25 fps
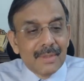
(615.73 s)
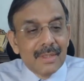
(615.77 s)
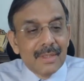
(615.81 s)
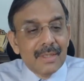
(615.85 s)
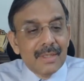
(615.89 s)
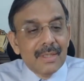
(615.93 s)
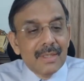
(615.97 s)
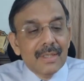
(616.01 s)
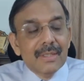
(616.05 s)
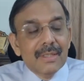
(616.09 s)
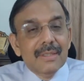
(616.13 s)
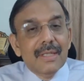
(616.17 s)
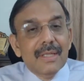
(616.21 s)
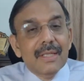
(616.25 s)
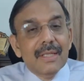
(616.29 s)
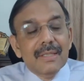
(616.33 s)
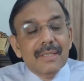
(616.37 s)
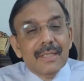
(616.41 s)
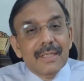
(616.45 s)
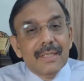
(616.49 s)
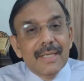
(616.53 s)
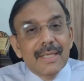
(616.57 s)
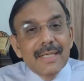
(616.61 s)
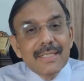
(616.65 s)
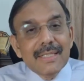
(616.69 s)
Then the
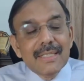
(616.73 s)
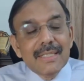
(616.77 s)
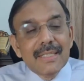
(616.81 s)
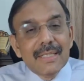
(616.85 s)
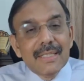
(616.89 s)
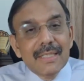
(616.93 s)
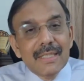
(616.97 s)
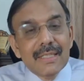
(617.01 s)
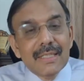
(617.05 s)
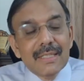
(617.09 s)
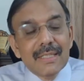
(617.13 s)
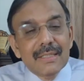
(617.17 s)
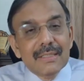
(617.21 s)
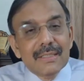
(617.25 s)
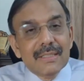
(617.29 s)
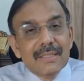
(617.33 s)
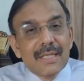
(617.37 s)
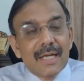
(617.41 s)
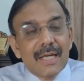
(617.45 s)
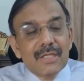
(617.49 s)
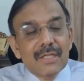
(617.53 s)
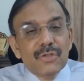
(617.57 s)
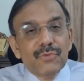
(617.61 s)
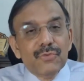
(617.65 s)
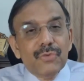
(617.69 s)
next E stands
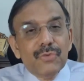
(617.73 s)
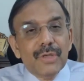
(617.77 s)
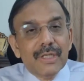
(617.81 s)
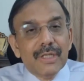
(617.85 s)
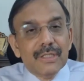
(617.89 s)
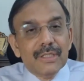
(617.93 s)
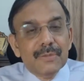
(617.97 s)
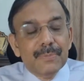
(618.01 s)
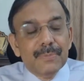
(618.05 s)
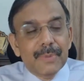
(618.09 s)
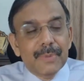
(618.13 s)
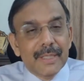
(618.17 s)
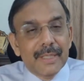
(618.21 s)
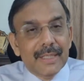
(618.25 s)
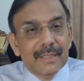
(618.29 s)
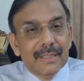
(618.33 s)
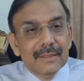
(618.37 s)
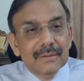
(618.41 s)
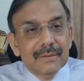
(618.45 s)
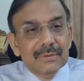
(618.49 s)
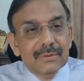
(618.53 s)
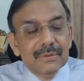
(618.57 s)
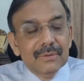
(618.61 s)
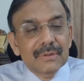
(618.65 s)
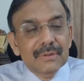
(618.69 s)
for explain. So
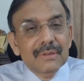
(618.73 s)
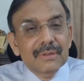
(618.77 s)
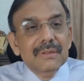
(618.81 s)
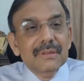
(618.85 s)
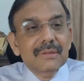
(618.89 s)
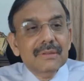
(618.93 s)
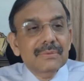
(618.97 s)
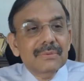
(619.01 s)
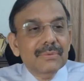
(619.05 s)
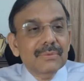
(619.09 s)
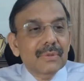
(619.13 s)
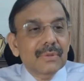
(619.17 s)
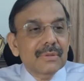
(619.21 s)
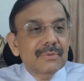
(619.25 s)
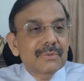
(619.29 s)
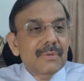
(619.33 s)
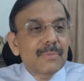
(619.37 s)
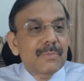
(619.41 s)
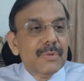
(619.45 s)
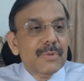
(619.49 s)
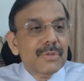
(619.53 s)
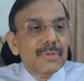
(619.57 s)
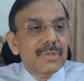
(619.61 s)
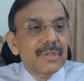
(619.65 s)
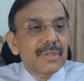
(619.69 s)
this is whatever
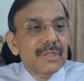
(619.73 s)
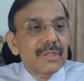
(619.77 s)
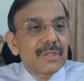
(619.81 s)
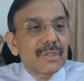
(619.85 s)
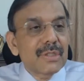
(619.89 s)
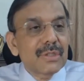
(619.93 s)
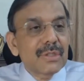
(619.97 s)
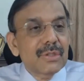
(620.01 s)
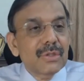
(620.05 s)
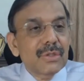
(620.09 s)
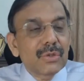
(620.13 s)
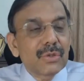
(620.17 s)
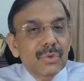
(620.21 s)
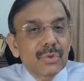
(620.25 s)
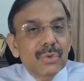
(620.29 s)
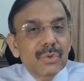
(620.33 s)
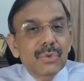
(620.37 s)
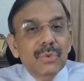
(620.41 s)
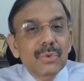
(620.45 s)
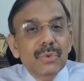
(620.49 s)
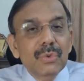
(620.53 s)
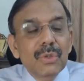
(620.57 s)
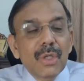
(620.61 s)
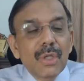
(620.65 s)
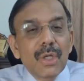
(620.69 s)
procedure you do,
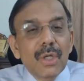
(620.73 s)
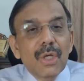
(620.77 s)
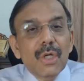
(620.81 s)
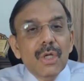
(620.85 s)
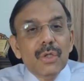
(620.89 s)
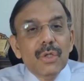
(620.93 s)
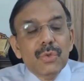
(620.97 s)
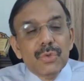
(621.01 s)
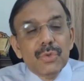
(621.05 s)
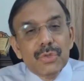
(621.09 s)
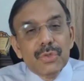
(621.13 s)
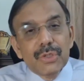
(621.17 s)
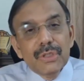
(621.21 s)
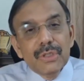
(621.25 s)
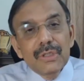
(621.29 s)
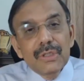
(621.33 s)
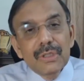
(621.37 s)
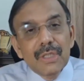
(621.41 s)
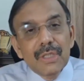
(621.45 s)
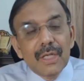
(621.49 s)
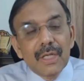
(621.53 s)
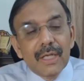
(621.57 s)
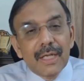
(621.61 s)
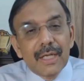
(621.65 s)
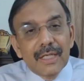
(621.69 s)
you should
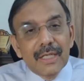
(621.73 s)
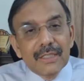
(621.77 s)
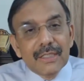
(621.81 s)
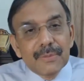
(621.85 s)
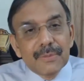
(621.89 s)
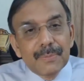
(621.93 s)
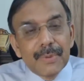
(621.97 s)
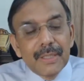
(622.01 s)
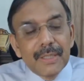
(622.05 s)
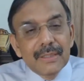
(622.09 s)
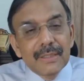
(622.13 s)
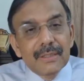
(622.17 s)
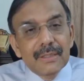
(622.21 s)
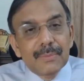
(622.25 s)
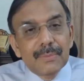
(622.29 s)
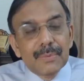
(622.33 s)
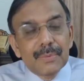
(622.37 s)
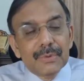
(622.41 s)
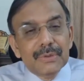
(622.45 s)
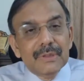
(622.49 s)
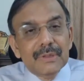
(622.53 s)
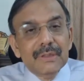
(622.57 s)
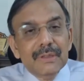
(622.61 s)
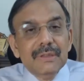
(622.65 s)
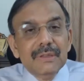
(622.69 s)
explain the
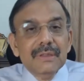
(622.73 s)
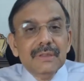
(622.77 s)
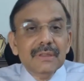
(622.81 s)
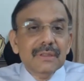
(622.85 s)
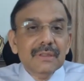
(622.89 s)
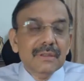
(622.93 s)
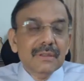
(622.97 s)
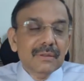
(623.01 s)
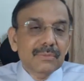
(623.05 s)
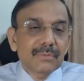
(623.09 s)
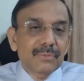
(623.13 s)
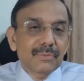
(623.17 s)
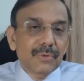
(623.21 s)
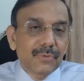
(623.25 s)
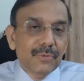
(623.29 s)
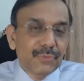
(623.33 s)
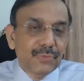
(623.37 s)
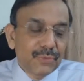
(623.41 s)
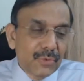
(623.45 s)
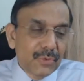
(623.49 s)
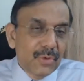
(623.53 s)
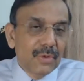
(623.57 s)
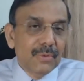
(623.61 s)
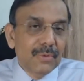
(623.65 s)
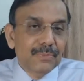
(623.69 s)
procedure
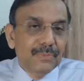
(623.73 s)
before.